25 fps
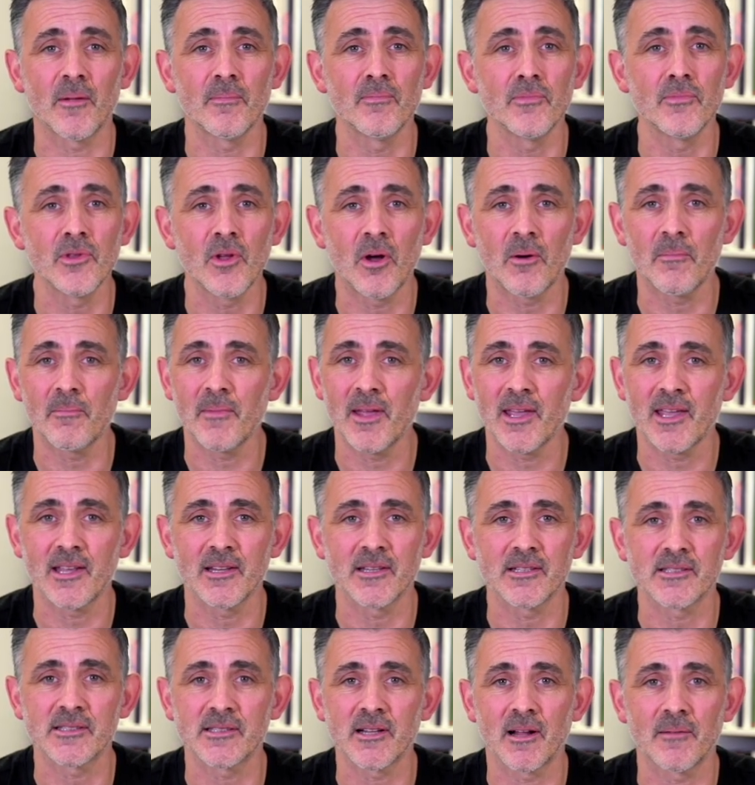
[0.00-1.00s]
I'm not
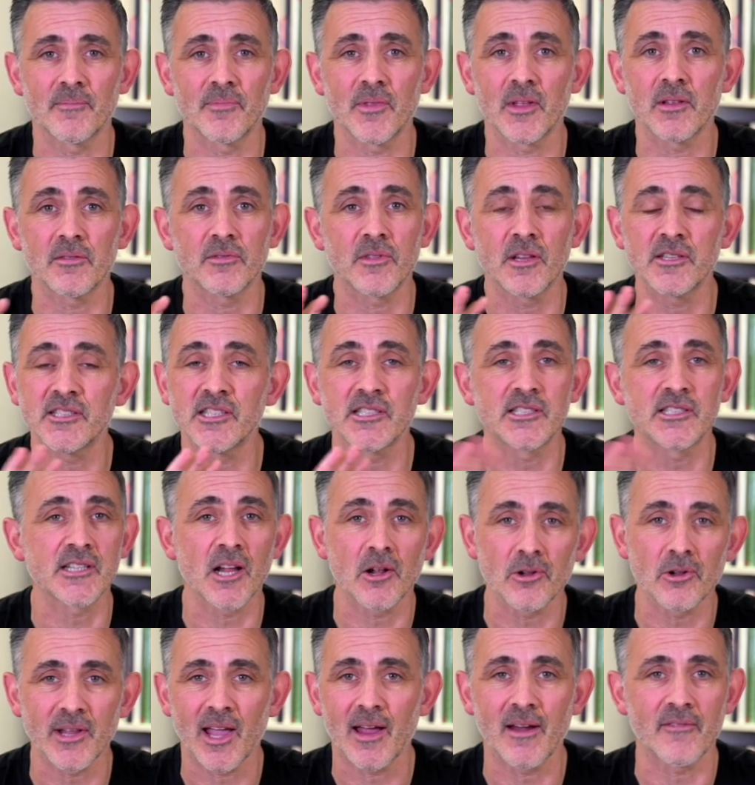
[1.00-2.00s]
making this up. This is
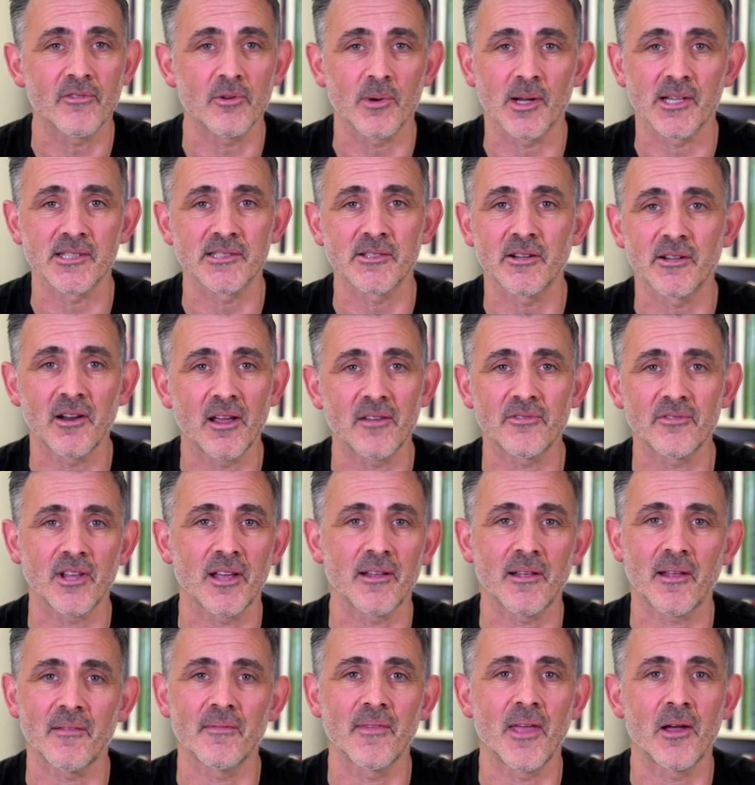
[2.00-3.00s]
sold out everywhere, so I don't
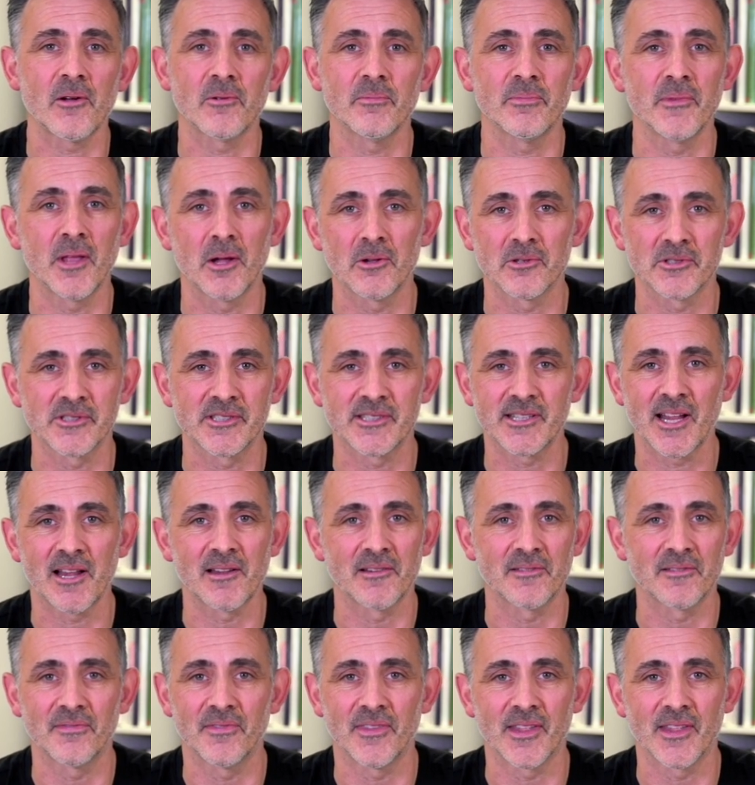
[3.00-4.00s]
have to help Noel
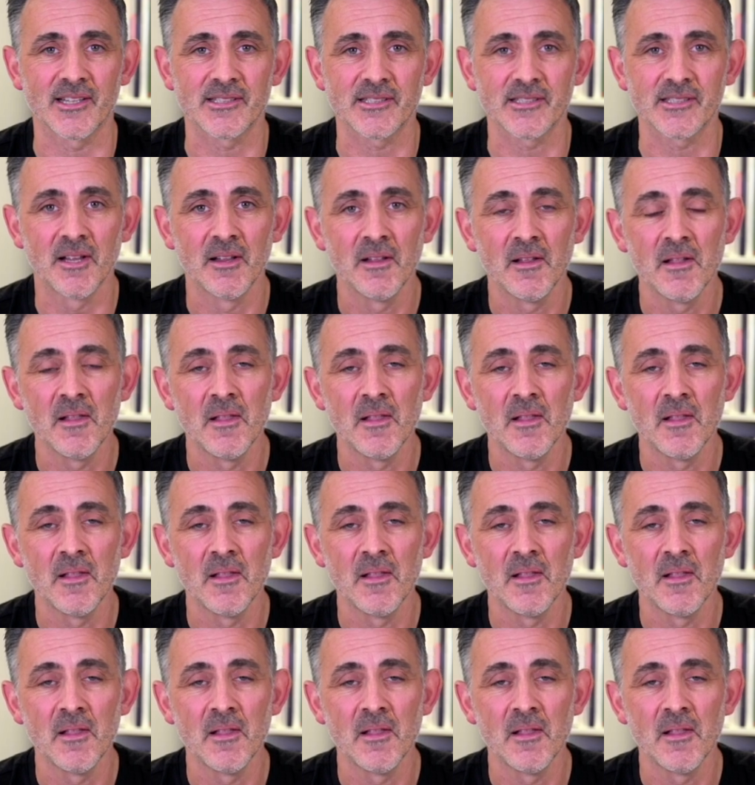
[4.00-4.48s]
sell this.